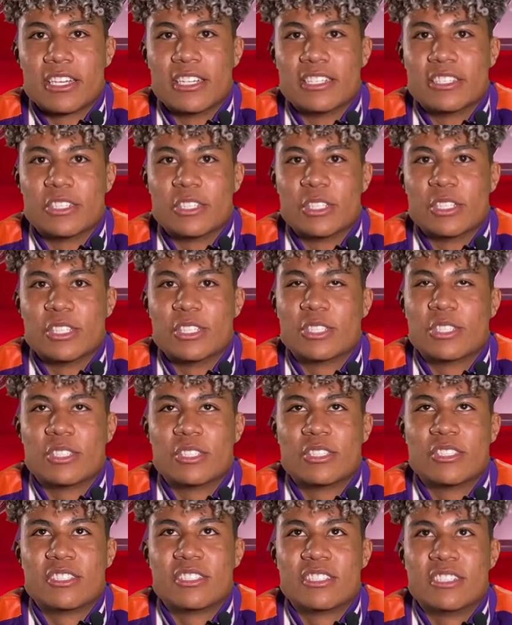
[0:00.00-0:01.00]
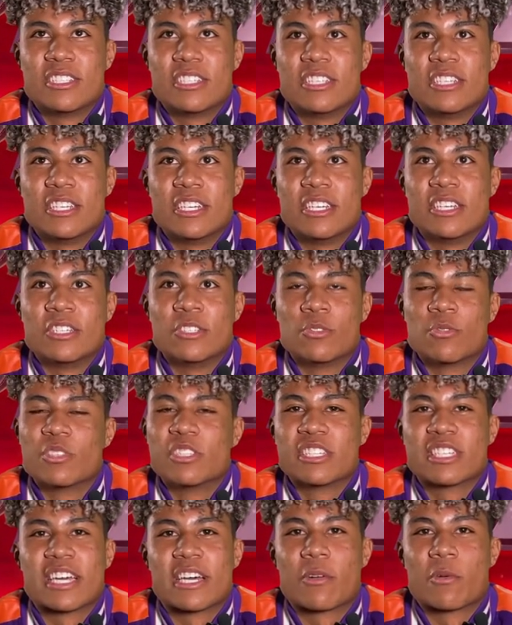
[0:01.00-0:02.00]
It's just, you
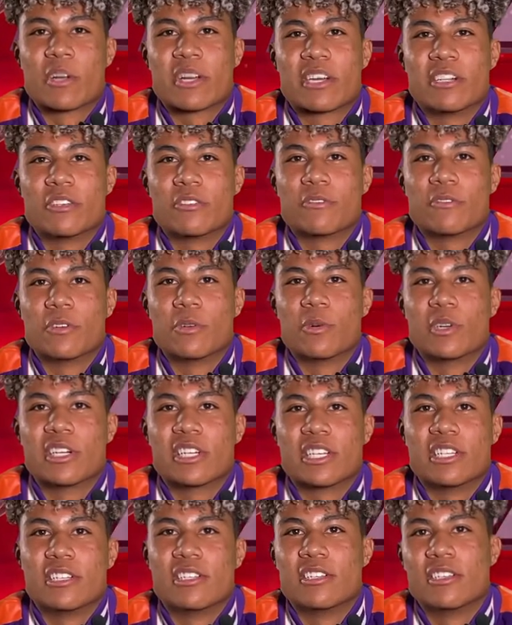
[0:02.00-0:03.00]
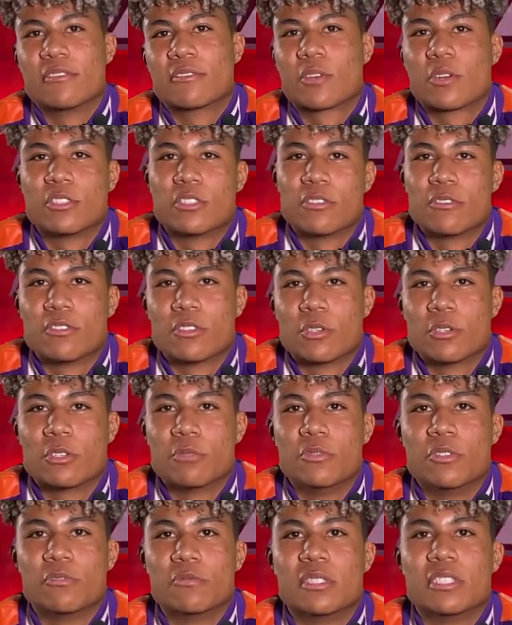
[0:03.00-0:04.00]
really got to work on your footwork and of course your
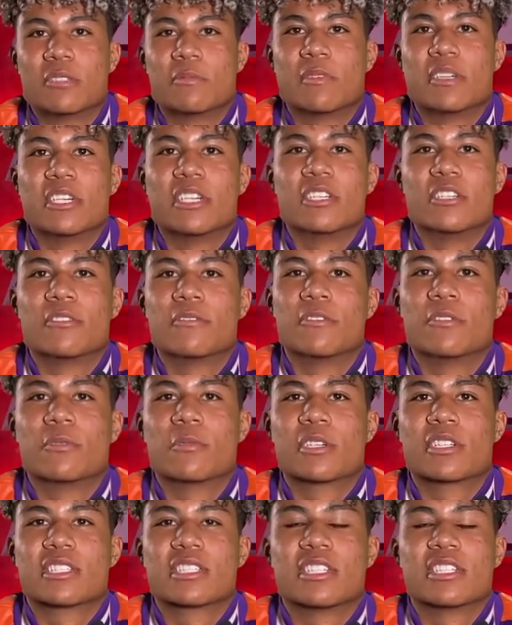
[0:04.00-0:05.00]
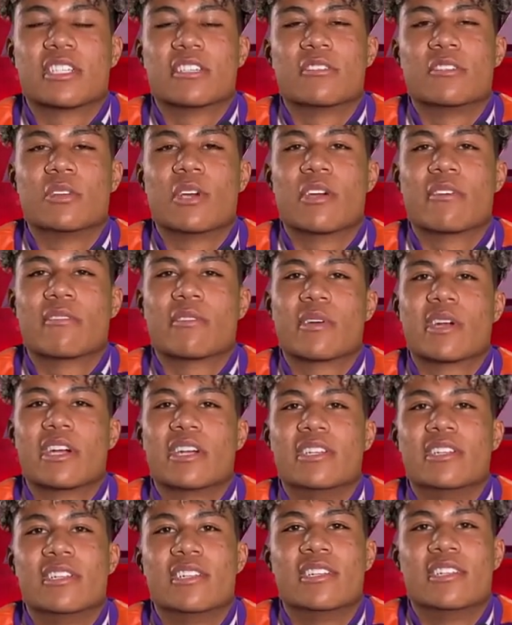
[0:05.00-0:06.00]
shoulder movements, but your footwork's going to get you
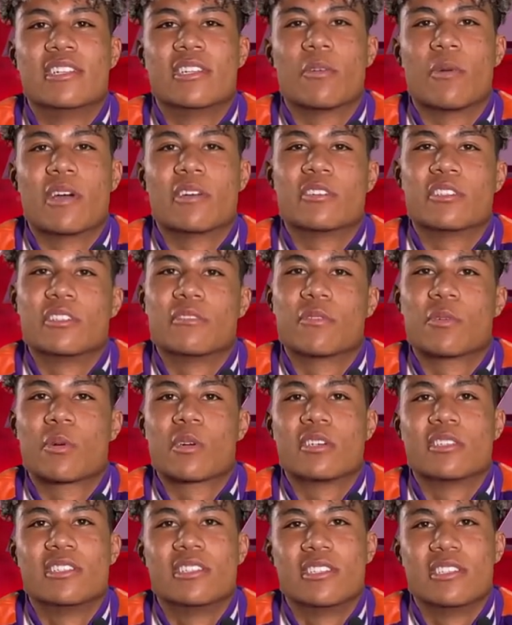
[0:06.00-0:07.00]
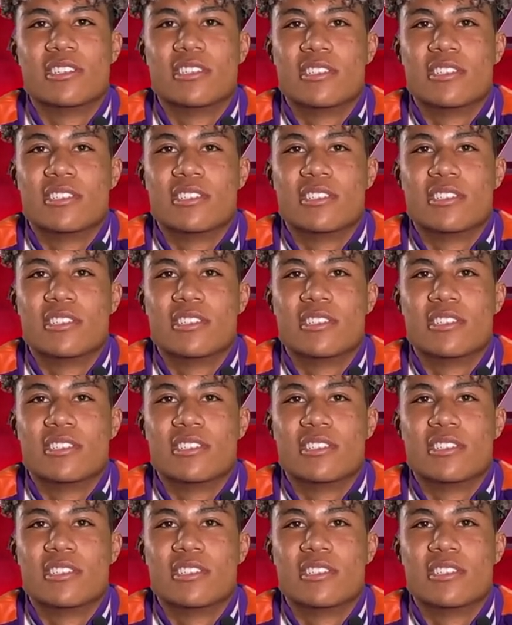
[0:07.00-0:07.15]
everywhere in the wide receiver world.